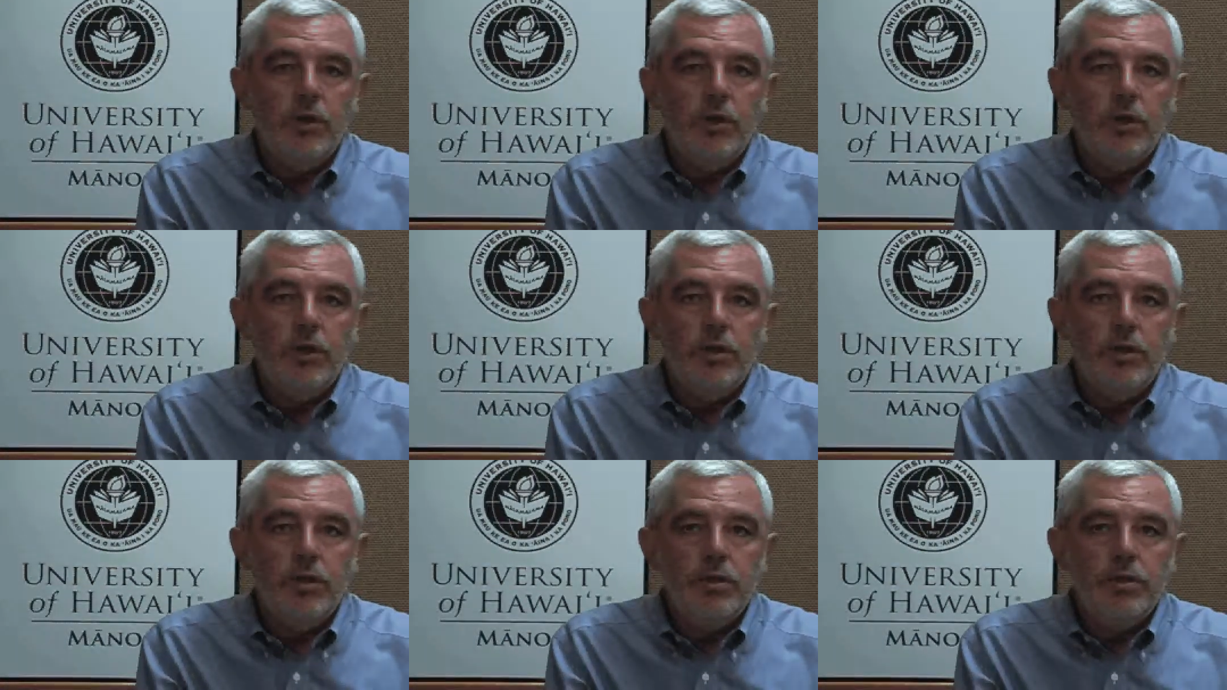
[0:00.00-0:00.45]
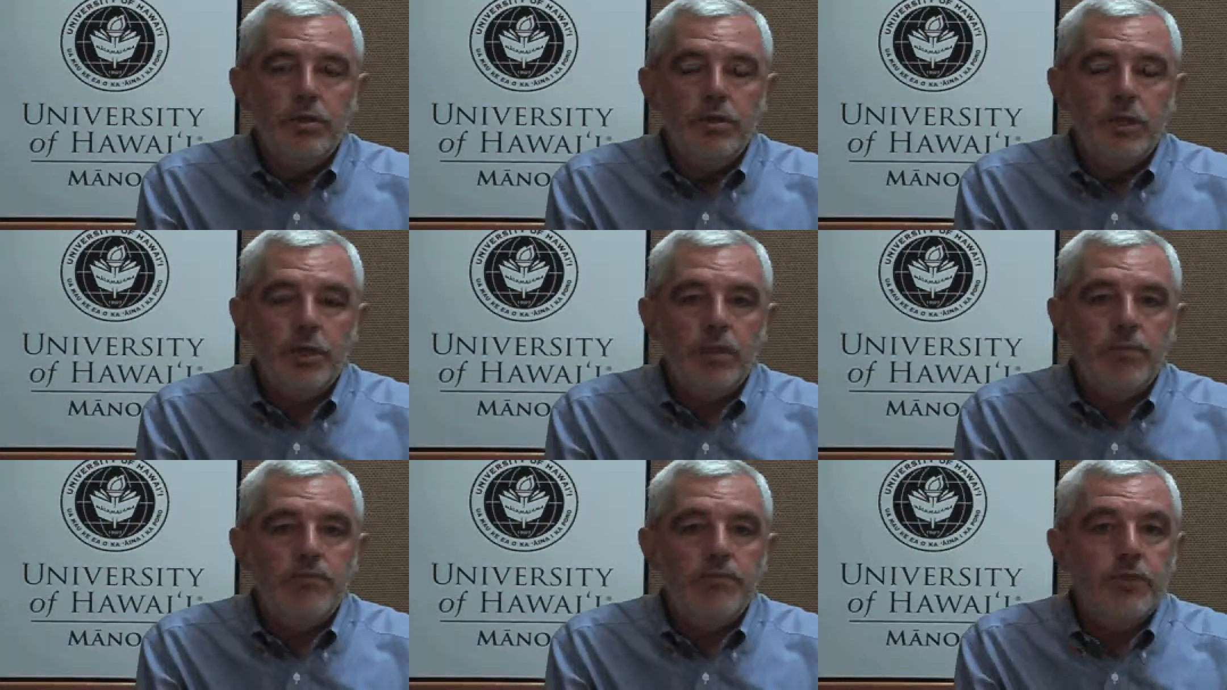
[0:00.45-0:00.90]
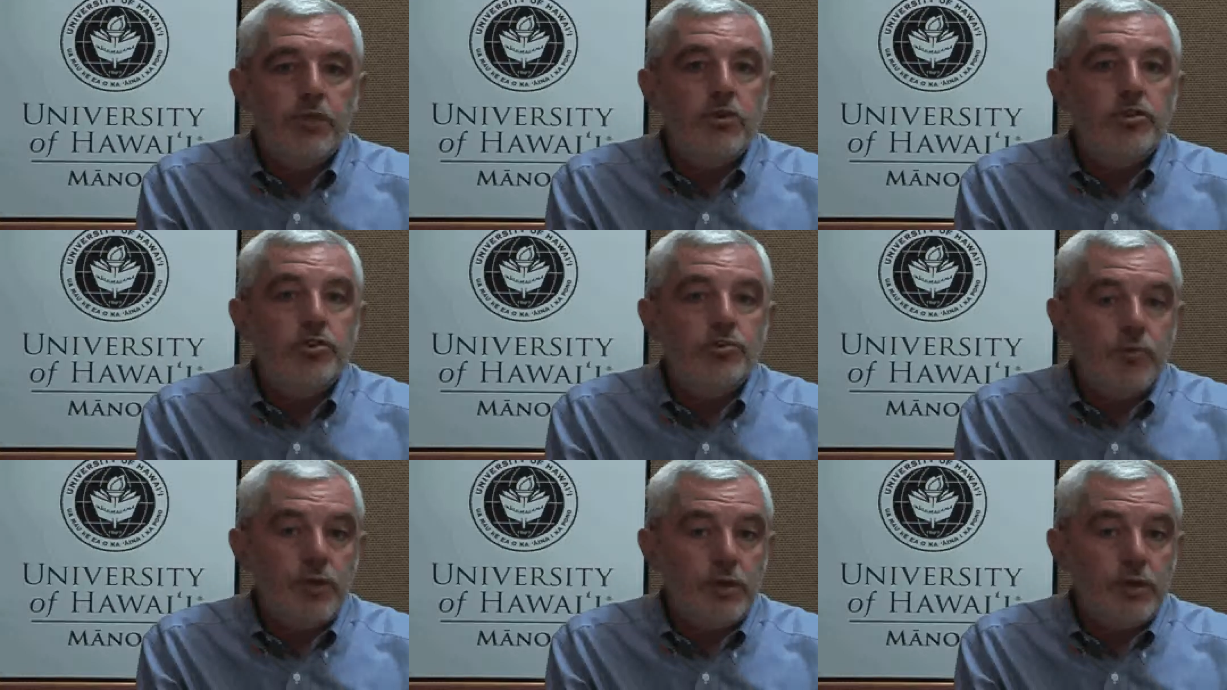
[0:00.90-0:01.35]
is
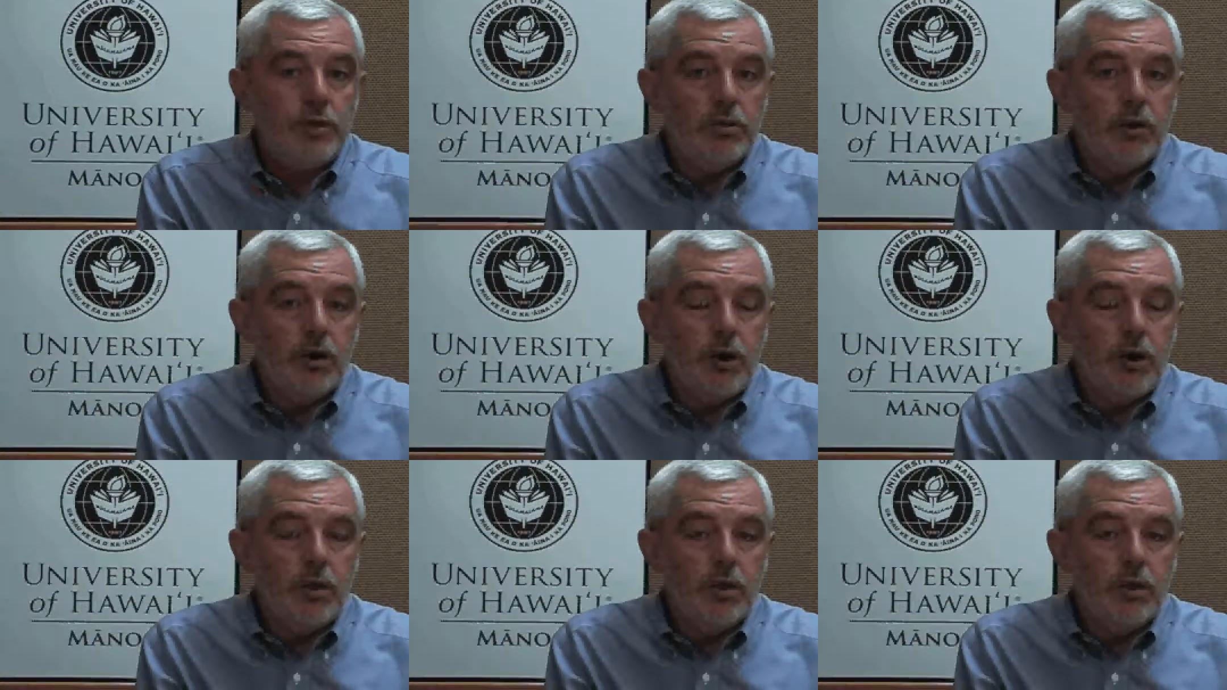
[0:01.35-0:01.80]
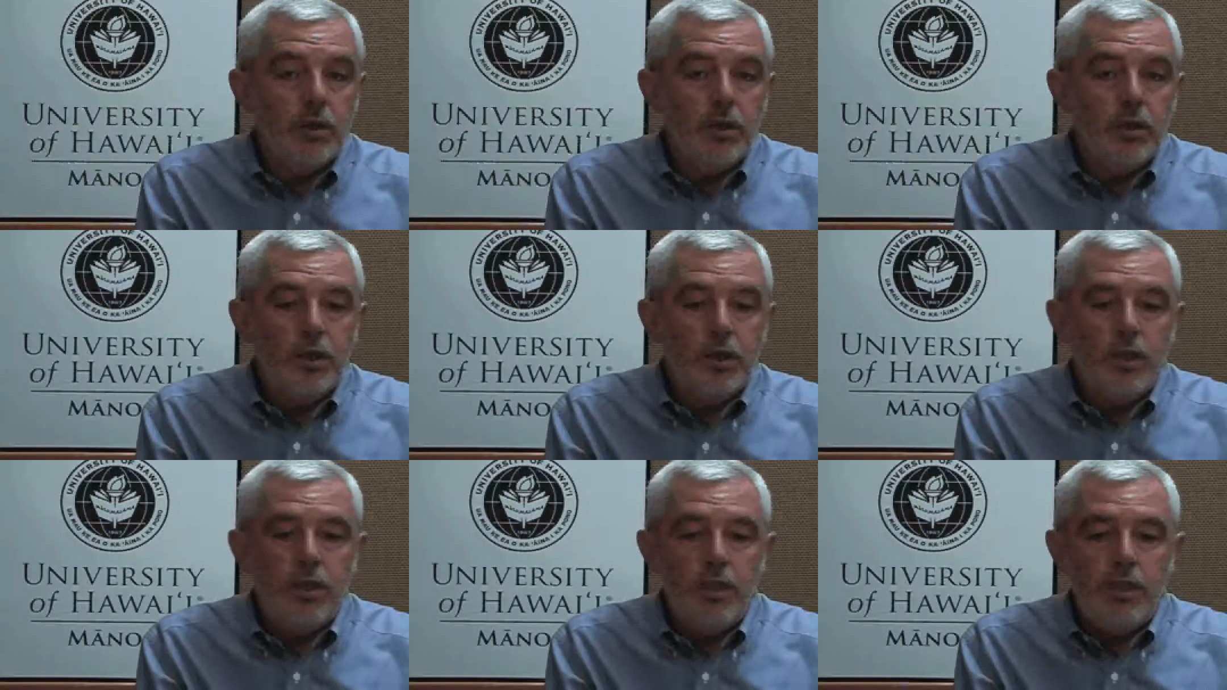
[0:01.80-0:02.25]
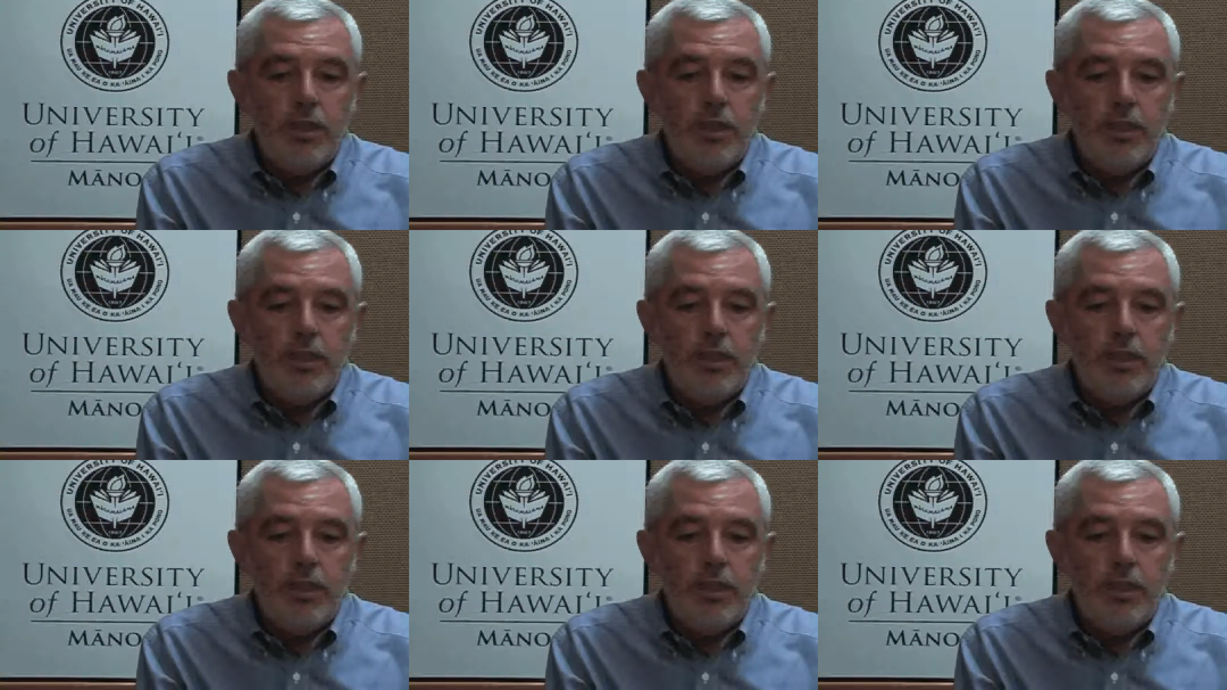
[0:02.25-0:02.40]
treaty law, and